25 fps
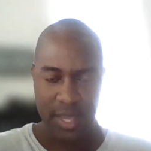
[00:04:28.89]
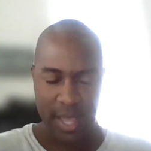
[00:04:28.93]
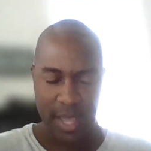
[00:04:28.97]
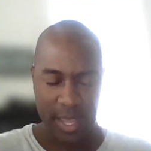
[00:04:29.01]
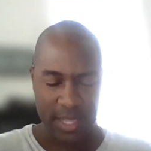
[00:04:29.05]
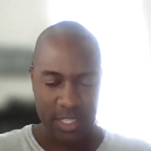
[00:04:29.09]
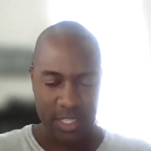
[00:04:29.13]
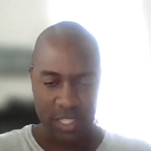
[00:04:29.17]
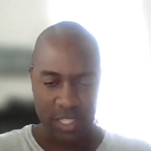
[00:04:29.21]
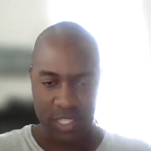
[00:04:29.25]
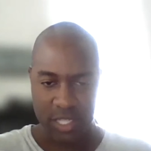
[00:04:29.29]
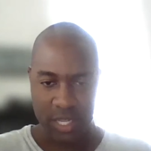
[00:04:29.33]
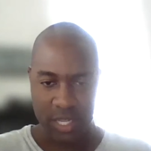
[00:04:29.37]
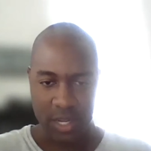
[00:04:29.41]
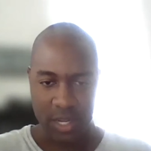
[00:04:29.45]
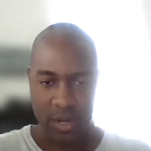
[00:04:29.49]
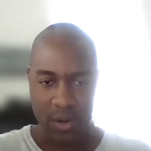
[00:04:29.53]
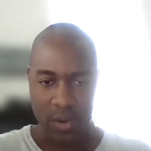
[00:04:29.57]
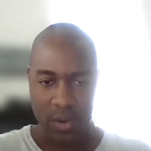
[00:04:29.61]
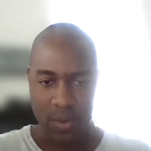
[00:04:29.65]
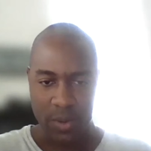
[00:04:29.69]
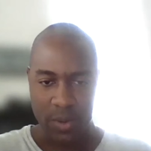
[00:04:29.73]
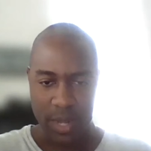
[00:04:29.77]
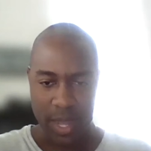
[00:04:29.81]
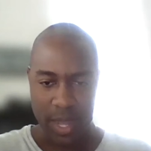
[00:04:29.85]
And
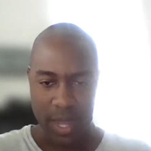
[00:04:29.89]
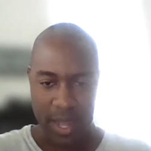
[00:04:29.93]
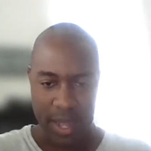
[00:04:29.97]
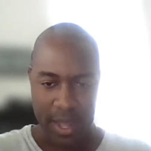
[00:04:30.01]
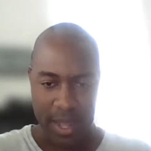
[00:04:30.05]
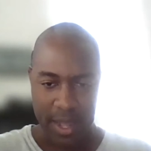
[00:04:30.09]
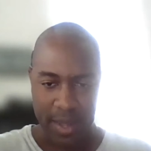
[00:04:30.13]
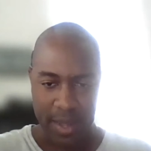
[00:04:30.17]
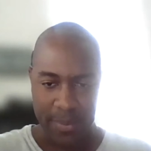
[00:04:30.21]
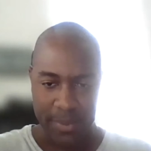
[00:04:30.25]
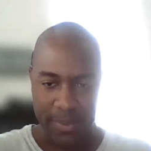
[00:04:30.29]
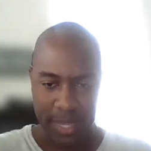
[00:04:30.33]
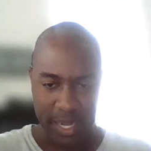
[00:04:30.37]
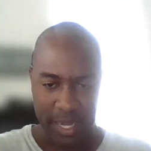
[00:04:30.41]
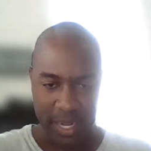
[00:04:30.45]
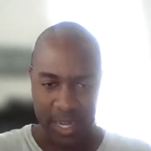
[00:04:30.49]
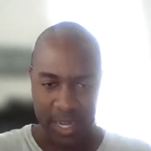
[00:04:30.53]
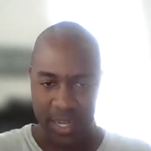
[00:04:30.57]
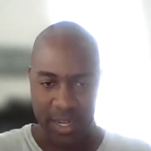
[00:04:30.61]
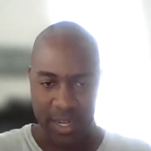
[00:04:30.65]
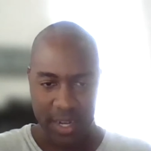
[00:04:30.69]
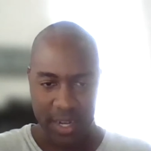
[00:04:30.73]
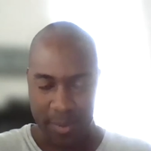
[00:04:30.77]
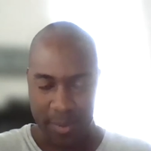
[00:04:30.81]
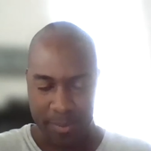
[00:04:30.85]
so
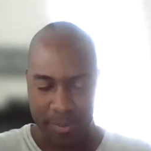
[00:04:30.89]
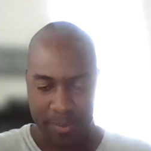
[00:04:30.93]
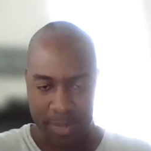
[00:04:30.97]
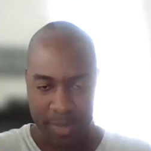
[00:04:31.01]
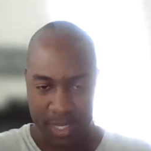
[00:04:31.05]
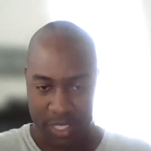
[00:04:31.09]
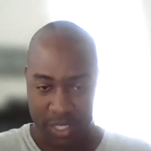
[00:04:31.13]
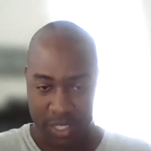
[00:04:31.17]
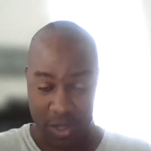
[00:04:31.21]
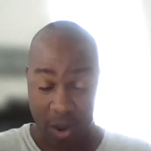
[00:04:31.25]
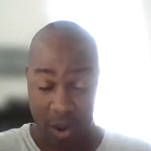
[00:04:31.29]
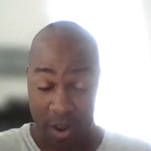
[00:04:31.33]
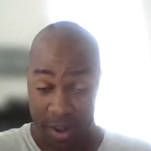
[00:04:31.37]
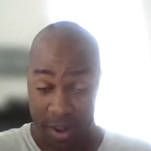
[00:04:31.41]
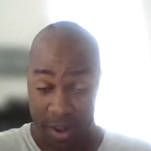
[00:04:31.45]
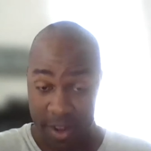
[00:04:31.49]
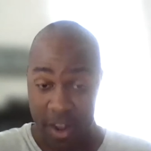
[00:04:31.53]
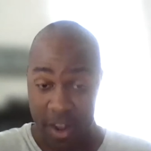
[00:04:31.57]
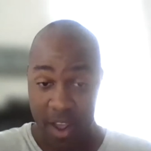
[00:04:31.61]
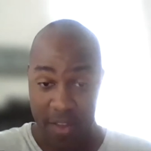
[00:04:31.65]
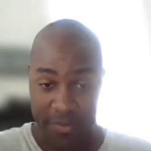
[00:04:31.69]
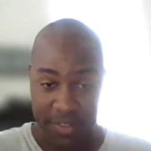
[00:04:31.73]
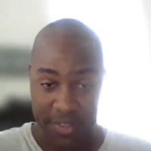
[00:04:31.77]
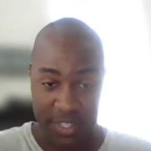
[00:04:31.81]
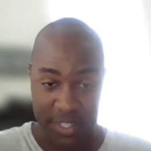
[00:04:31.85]
it started
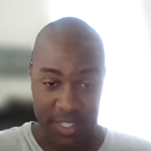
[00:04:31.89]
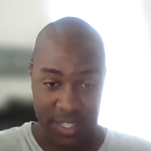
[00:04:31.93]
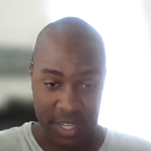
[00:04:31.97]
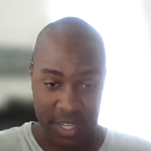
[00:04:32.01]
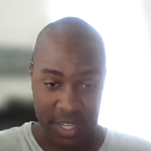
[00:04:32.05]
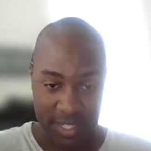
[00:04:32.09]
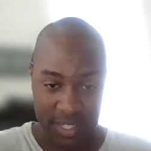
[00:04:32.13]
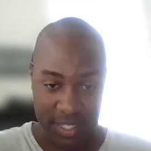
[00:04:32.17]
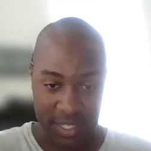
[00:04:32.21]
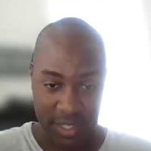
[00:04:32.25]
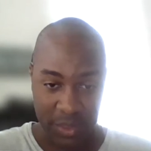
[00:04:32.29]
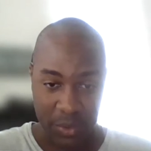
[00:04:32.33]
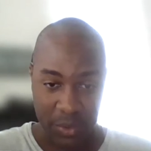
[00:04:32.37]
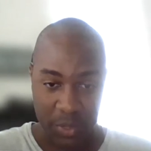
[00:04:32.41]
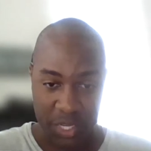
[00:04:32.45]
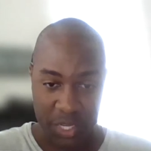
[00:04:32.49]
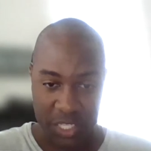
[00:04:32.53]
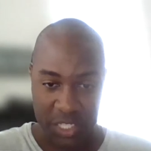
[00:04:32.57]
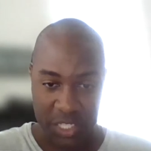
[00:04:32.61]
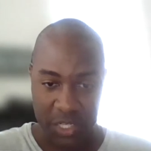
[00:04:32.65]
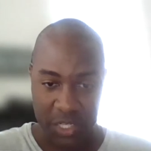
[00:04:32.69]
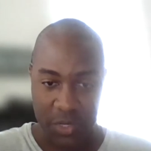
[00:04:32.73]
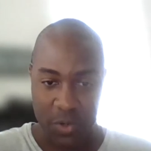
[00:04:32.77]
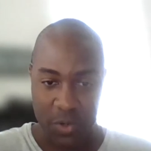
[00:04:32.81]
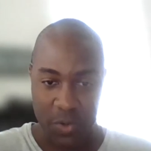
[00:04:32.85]
off as a
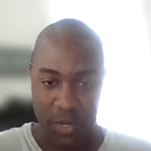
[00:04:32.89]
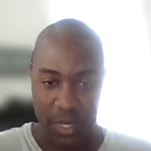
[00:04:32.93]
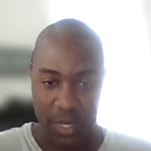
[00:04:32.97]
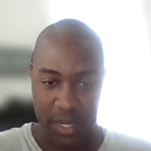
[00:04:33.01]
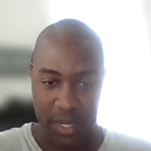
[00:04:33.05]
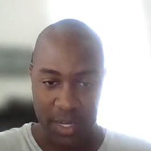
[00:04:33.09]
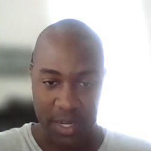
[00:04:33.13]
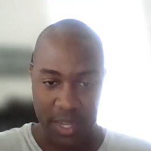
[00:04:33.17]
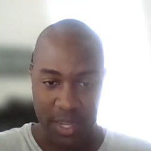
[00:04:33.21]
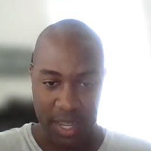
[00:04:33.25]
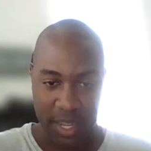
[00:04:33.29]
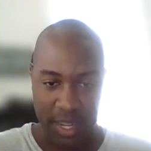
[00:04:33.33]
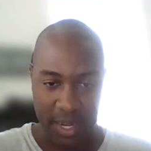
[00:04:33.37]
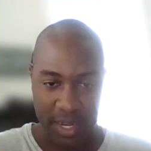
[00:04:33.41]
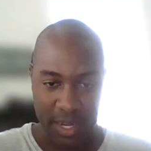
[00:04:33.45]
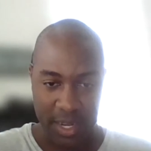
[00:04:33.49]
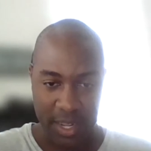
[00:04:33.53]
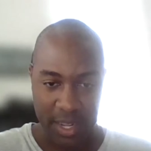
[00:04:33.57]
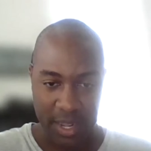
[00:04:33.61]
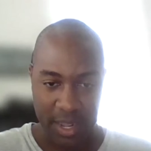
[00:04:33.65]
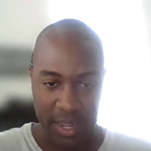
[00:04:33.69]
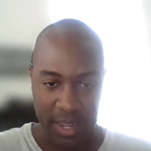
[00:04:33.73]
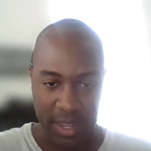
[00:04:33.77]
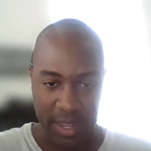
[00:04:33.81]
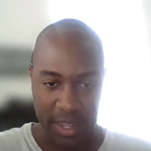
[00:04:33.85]
3-2 and
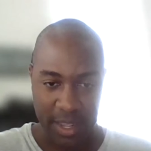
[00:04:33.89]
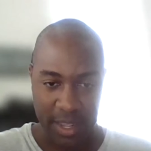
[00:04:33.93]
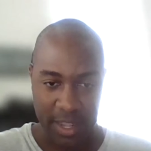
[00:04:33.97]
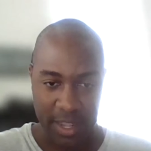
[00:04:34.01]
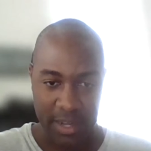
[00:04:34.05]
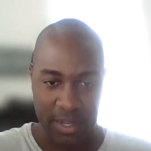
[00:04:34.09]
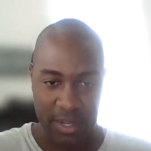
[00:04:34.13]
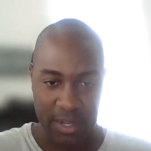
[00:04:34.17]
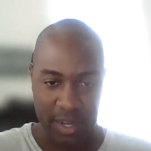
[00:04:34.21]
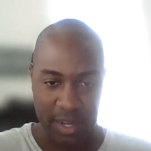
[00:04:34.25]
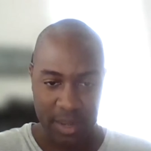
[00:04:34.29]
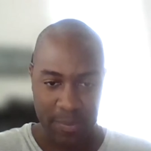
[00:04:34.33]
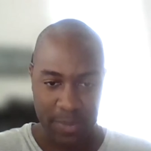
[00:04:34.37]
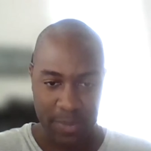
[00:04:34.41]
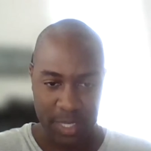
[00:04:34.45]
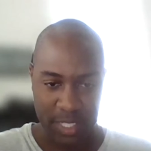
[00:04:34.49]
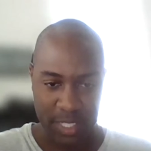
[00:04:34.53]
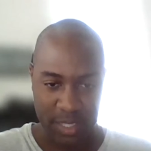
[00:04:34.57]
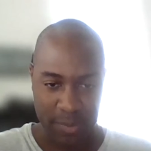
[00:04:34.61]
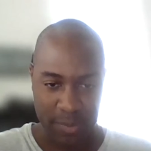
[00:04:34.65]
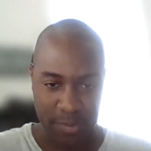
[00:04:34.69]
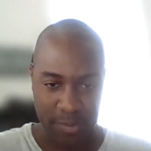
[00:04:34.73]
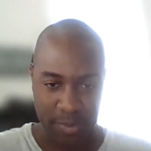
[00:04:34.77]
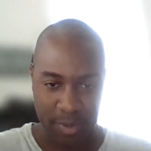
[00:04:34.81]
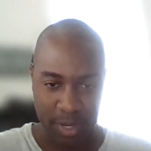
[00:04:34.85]
ended up
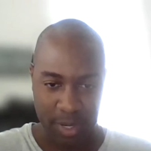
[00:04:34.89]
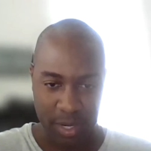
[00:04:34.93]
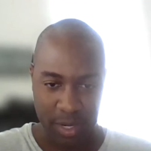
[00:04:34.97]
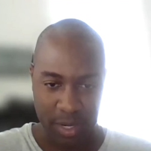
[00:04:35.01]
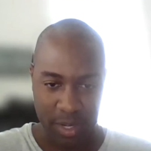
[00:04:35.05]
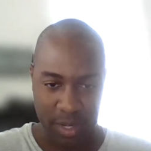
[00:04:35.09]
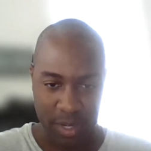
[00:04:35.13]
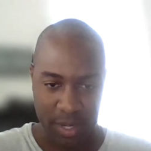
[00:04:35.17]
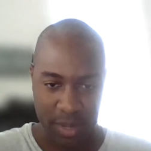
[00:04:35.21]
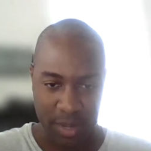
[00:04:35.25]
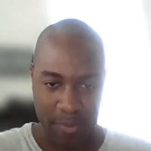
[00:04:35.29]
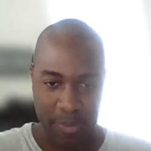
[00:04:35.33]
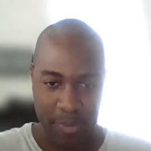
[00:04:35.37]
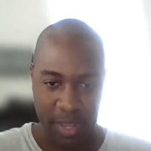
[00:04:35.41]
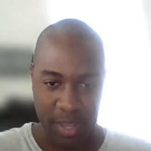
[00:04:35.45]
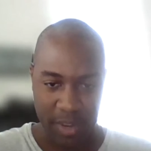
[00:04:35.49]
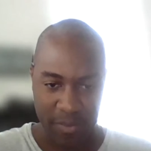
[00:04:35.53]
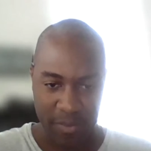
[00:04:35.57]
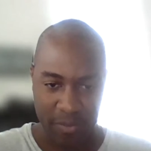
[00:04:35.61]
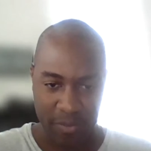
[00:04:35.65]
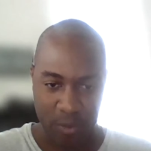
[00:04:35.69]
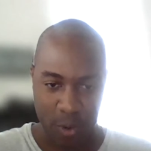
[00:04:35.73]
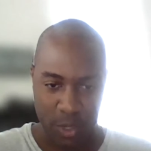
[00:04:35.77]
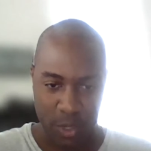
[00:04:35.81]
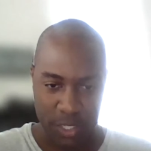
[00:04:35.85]
as a
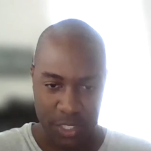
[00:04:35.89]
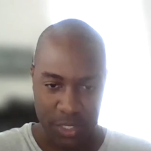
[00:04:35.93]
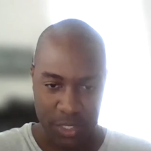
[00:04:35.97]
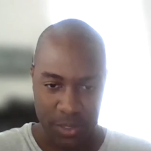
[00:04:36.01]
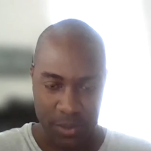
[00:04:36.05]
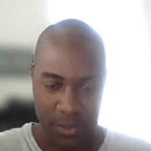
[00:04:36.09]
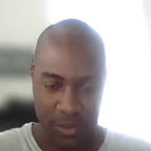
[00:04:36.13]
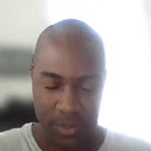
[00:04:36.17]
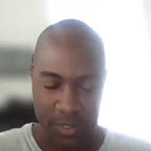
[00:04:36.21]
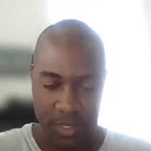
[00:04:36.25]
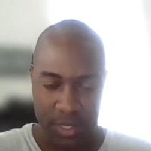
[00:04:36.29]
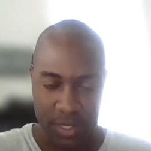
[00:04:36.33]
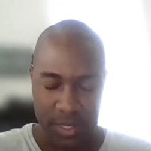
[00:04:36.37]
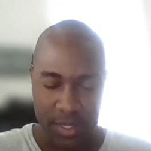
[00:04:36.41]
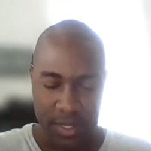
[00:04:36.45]
big 4-2.